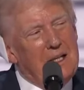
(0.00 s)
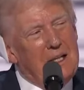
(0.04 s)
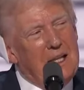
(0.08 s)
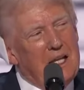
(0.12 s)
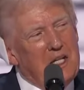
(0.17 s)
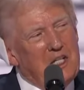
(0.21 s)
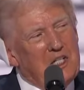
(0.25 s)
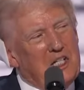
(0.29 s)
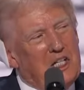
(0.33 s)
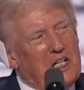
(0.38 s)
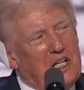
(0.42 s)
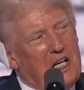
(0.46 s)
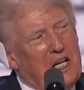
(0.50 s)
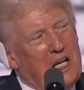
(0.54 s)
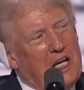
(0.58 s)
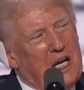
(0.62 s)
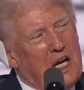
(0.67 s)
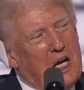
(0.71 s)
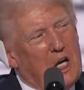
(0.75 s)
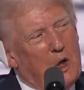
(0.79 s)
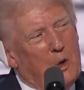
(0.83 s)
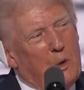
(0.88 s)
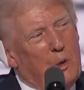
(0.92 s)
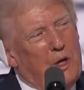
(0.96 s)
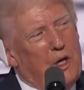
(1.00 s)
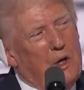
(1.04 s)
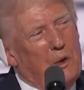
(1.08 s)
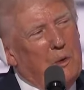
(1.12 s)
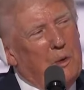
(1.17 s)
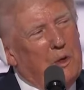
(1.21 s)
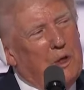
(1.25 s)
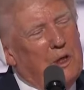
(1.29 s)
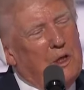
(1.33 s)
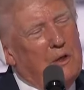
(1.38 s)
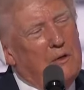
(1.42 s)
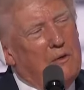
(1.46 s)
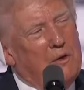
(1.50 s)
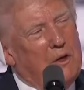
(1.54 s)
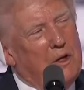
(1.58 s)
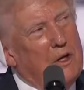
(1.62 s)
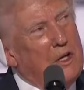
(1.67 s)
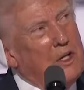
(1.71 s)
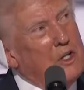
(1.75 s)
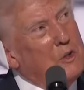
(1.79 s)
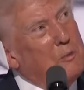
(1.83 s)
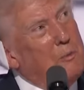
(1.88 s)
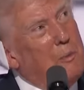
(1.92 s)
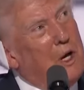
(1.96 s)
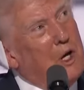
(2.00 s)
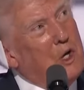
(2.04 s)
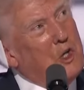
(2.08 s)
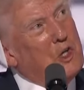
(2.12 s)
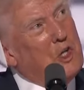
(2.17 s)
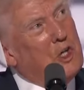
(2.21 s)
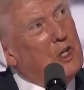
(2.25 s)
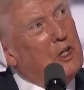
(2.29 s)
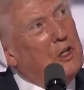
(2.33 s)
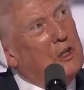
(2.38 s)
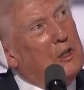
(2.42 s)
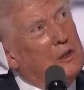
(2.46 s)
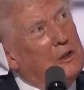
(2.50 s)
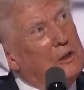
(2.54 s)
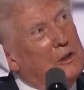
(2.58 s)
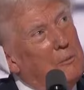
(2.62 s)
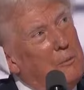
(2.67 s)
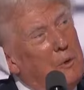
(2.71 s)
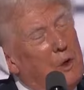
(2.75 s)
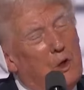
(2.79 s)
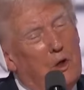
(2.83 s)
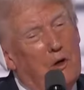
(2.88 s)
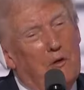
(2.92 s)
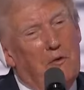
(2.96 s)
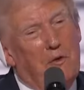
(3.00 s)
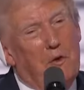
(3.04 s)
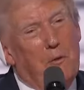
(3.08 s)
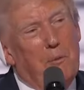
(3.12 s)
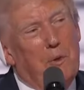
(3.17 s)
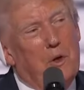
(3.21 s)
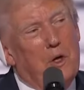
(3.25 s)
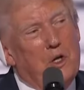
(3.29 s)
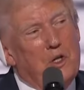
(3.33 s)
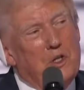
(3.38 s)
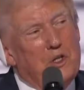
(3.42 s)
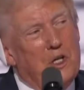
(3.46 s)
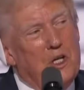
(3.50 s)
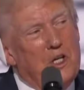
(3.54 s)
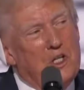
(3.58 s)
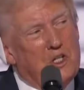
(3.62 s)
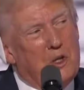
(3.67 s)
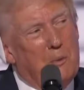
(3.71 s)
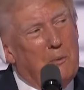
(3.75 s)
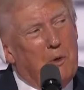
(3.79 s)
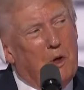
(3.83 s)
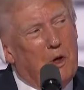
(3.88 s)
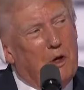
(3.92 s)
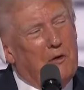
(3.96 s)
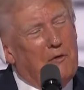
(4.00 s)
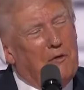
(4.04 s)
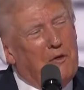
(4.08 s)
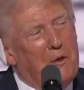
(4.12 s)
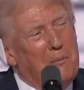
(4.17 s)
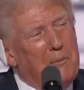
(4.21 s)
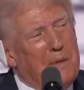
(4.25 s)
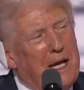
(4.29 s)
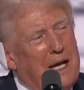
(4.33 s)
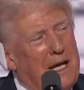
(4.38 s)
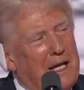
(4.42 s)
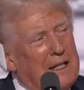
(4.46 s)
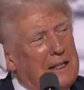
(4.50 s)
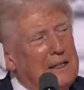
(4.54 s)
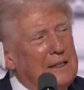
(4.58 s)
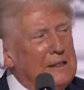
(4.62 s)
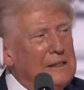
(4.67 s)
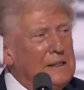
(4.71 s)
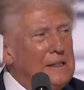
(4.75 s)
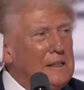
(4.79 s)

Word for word: That's Lee Greenwood, a very special, beautiful person. He's a beautiful man.